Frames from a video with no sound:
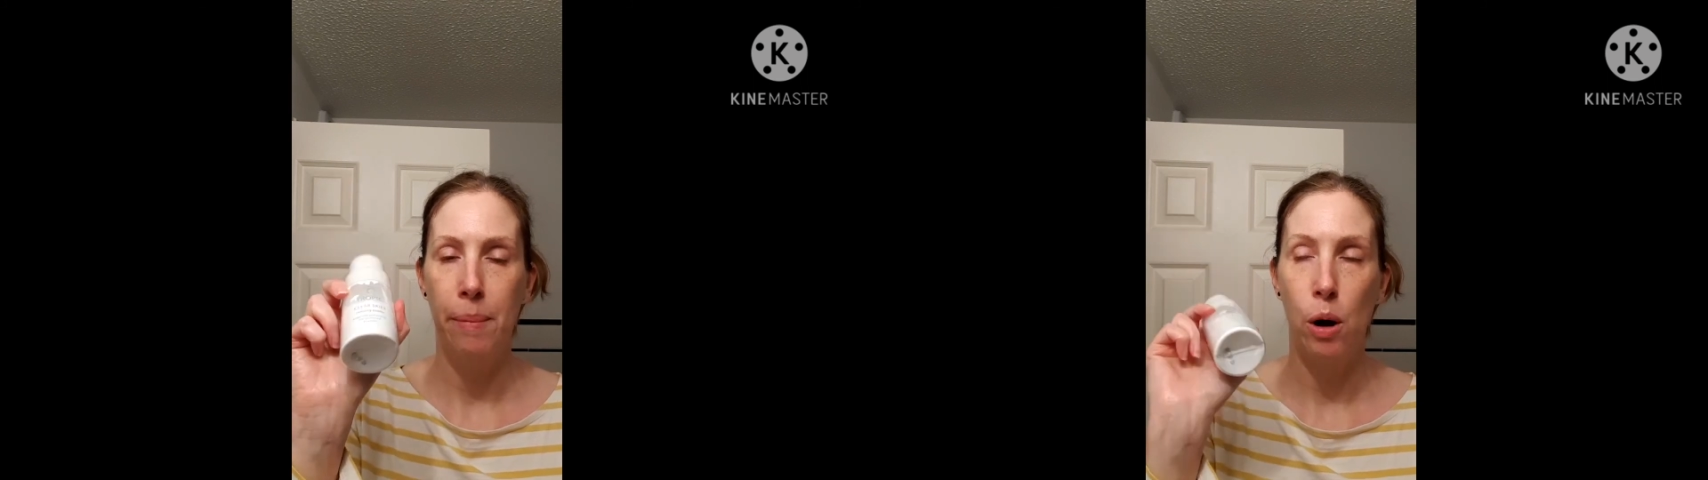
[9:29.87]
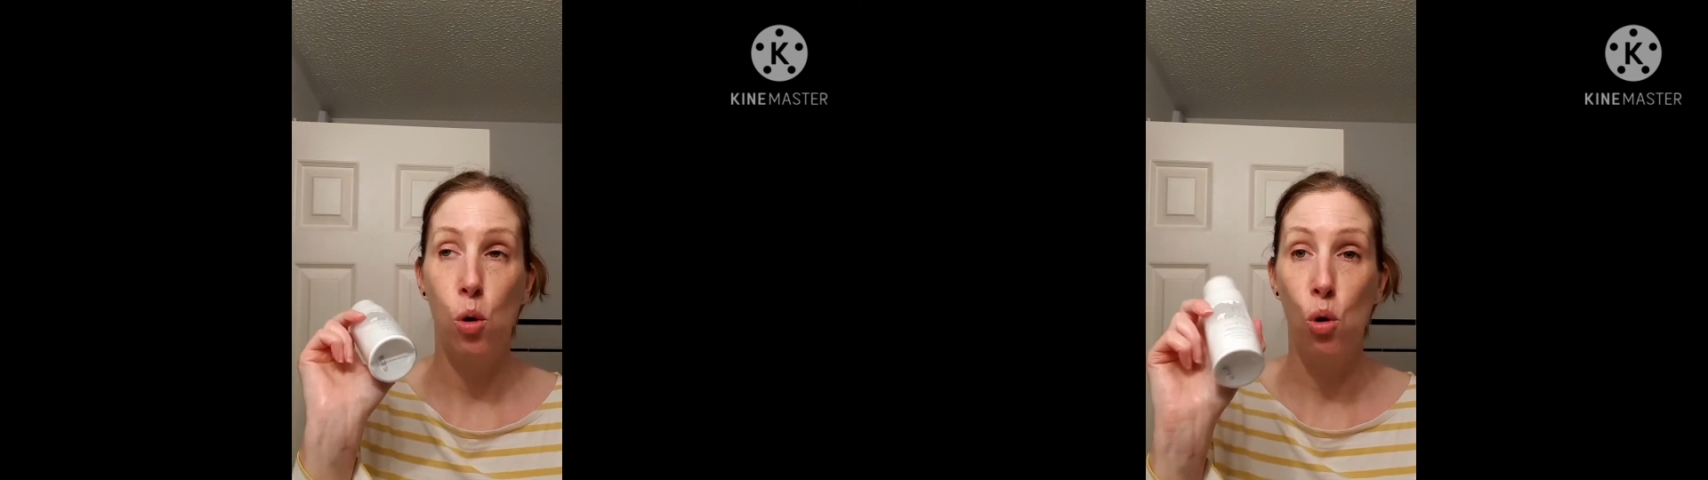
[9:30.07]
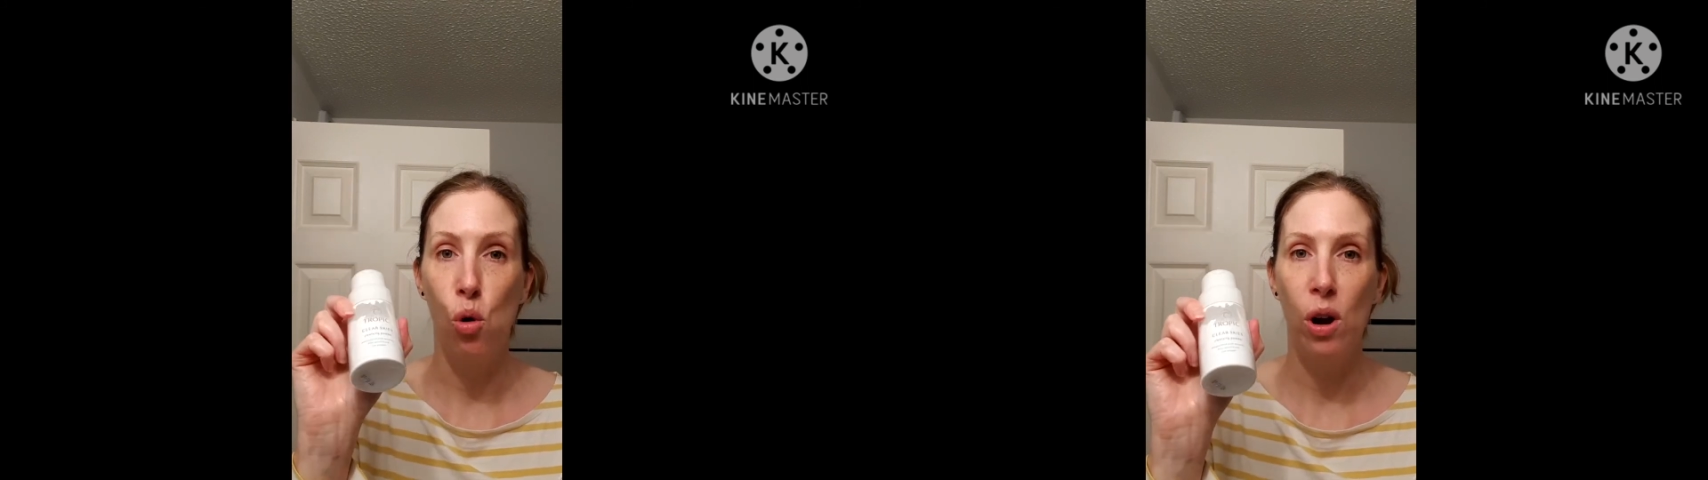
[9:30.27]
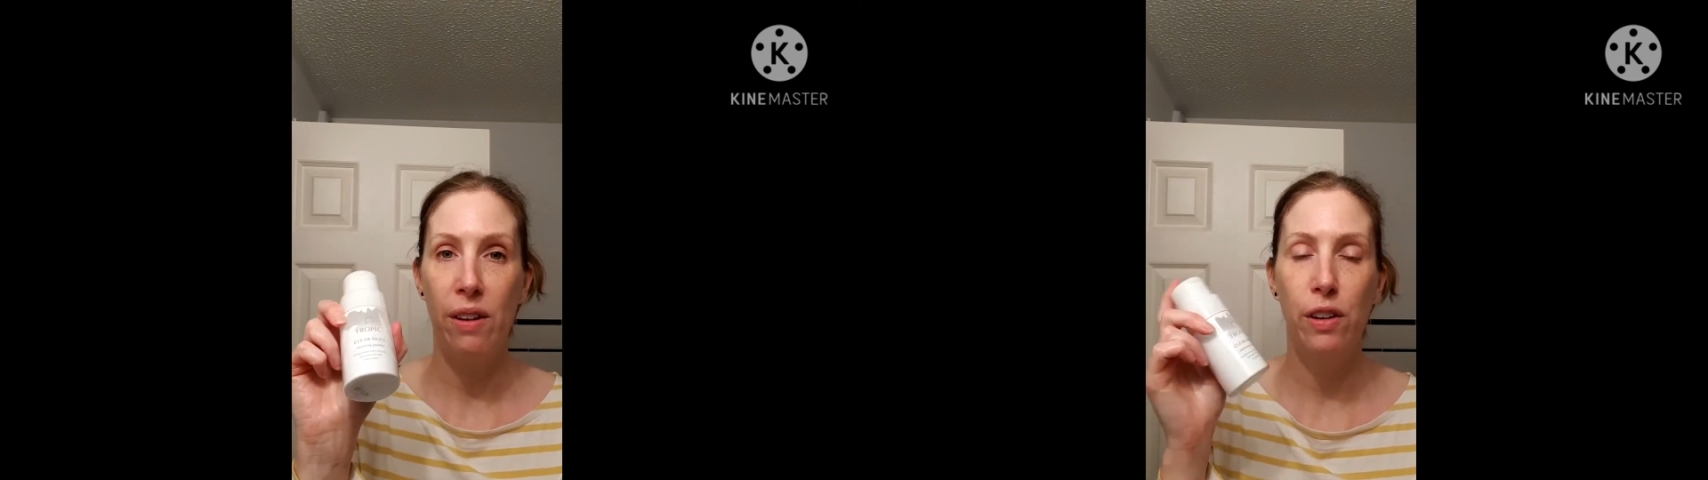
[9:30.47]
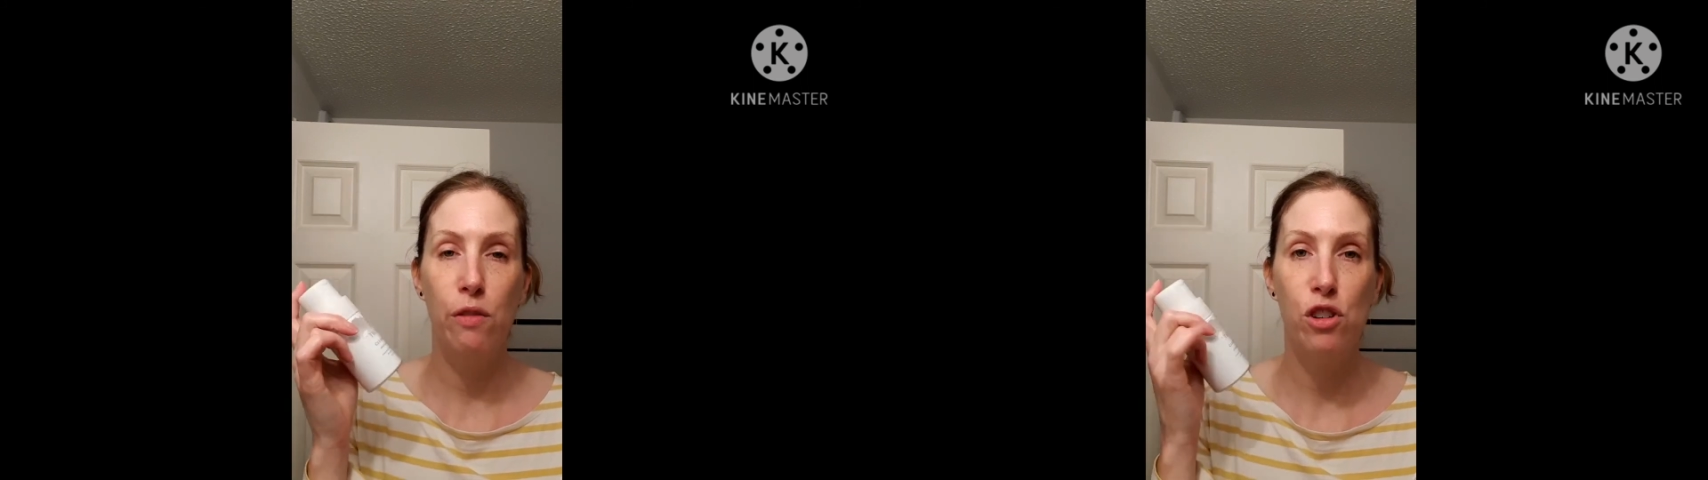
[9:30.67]
Or
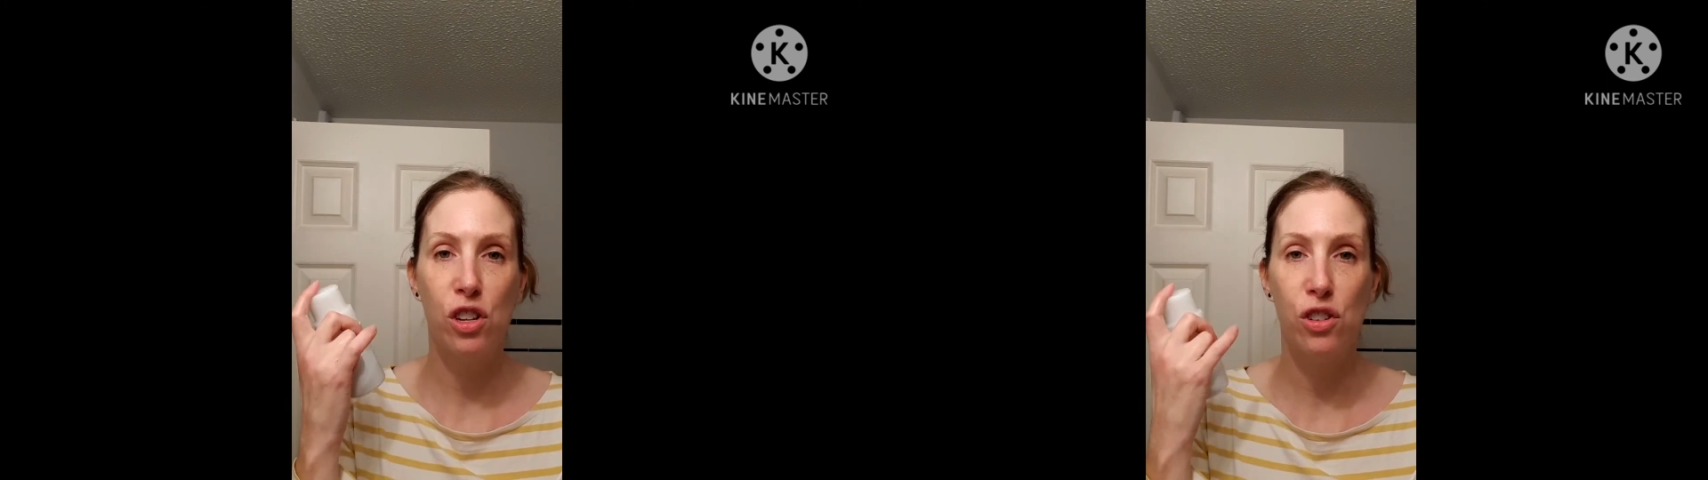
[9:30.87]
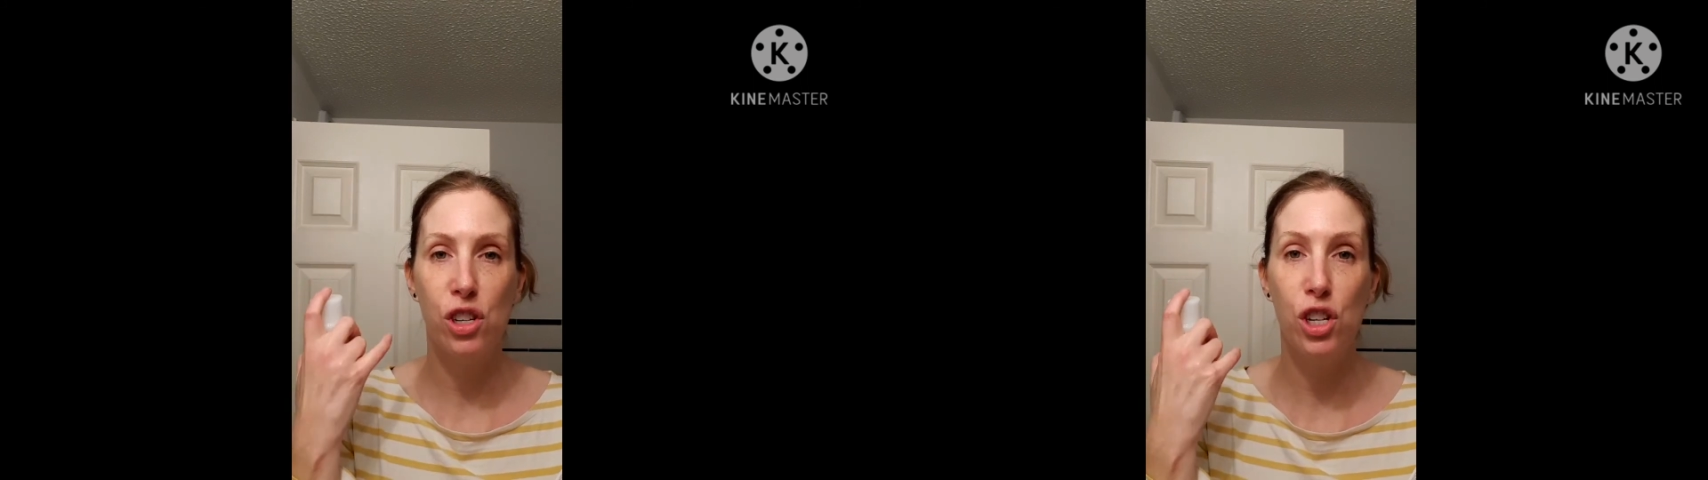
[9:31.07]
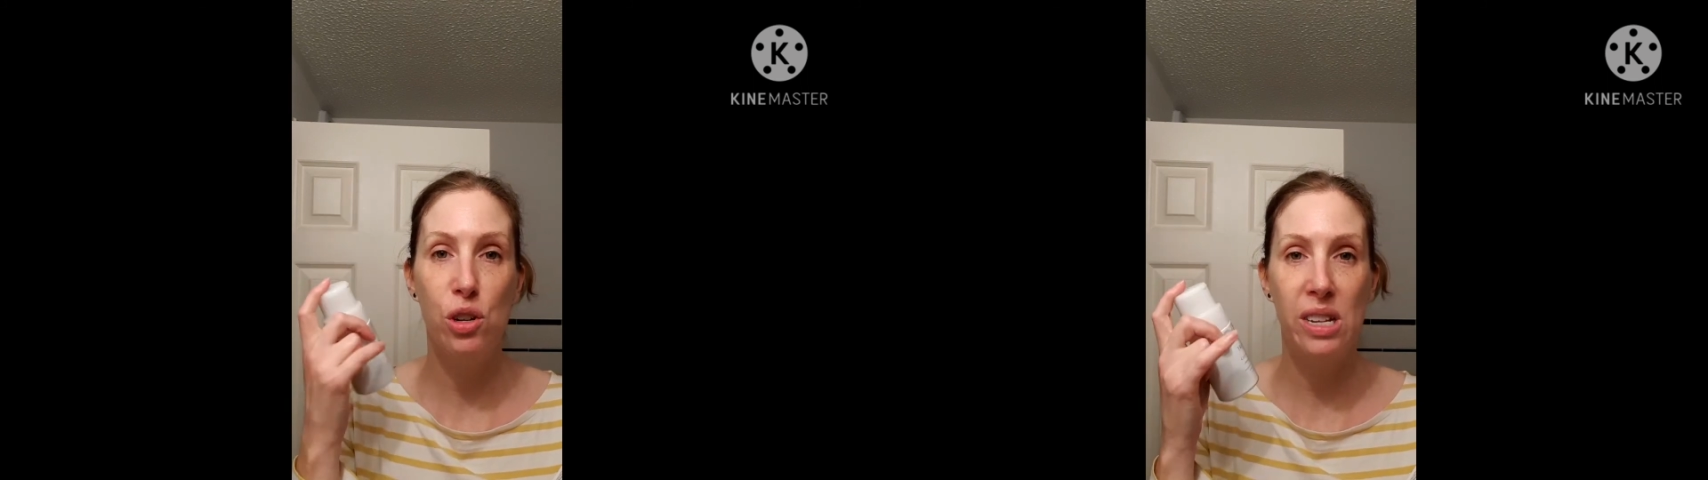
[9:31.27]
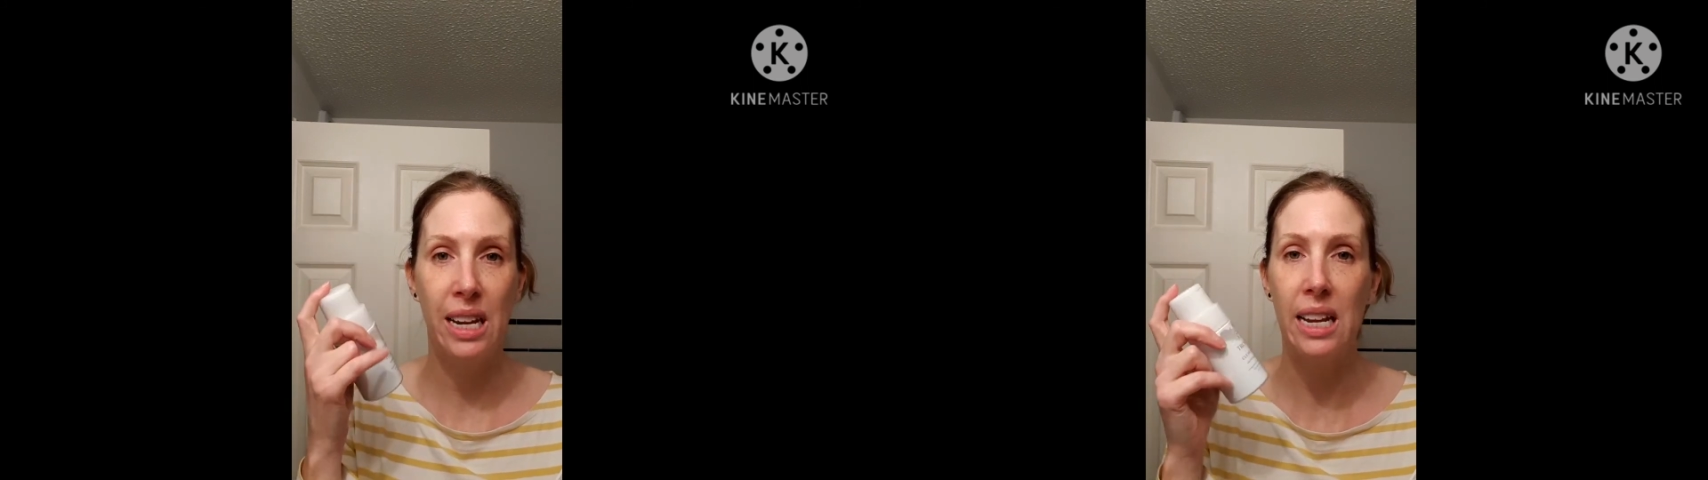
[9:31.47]
if you're just using